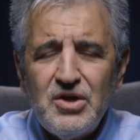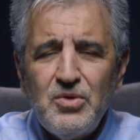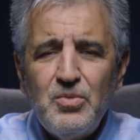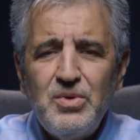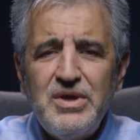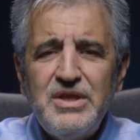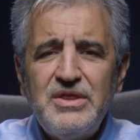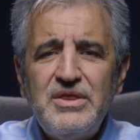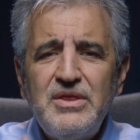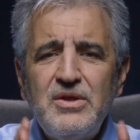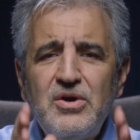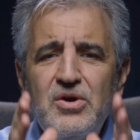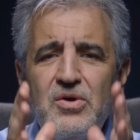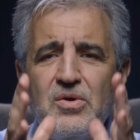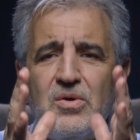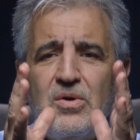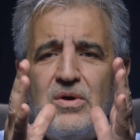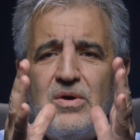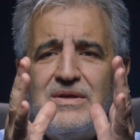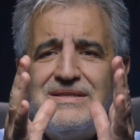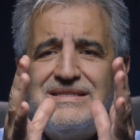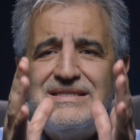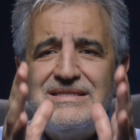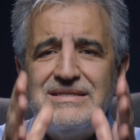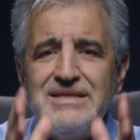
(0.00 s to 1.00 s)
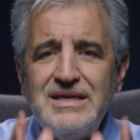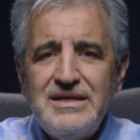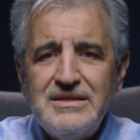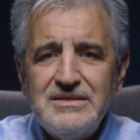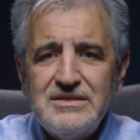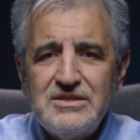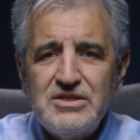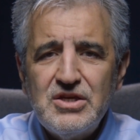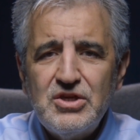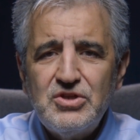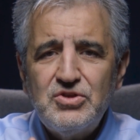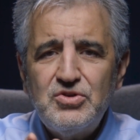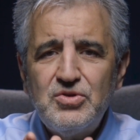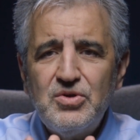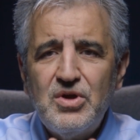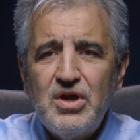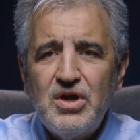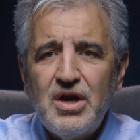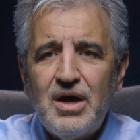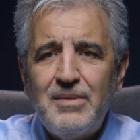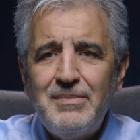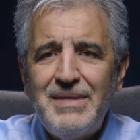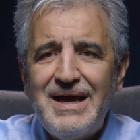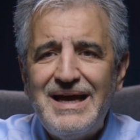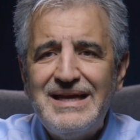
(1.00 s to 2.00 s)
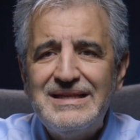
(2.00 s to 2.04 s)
with no sins to come